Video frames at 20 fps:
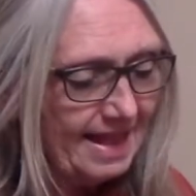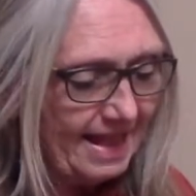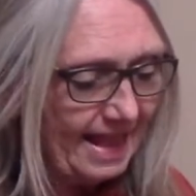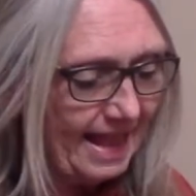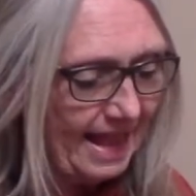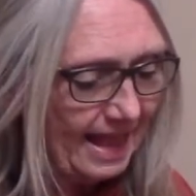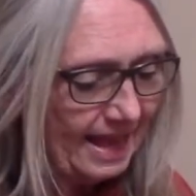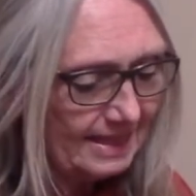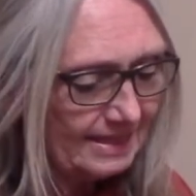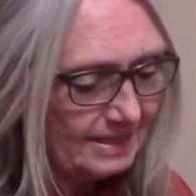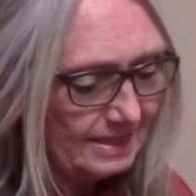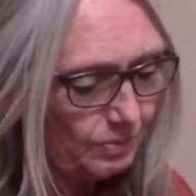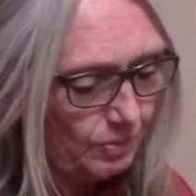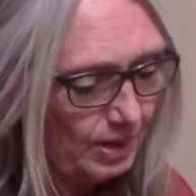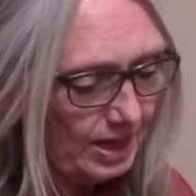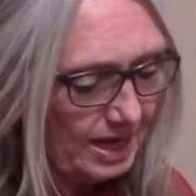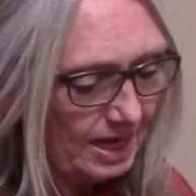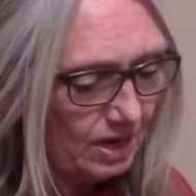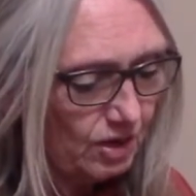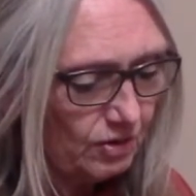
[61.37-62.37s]
And
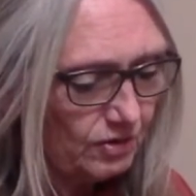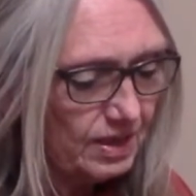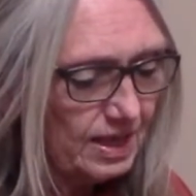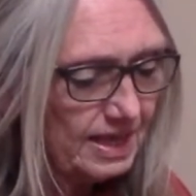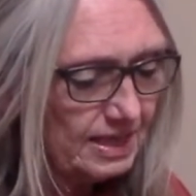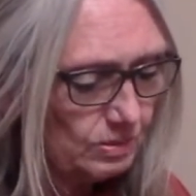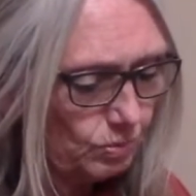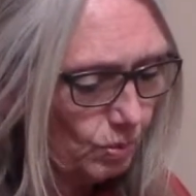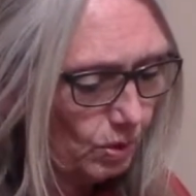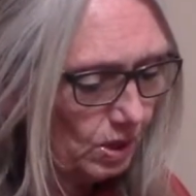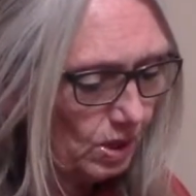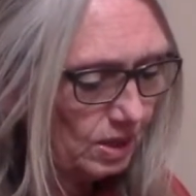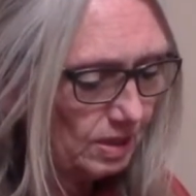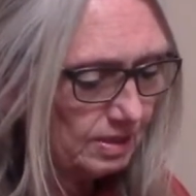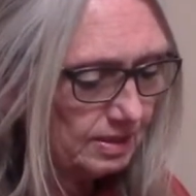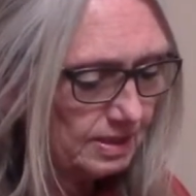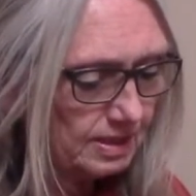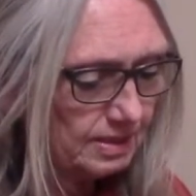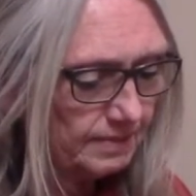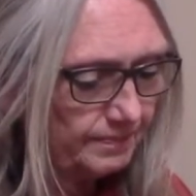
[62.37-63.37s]
we hear these
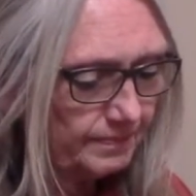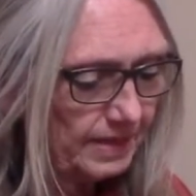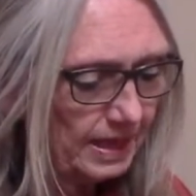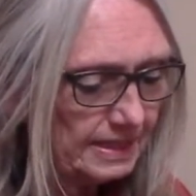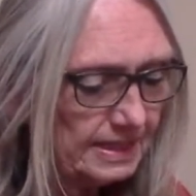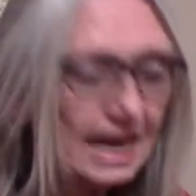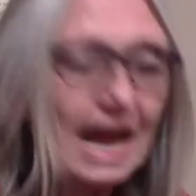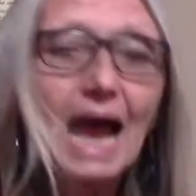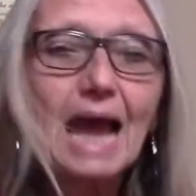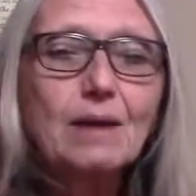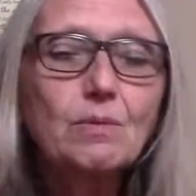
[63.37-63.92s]
words, "And I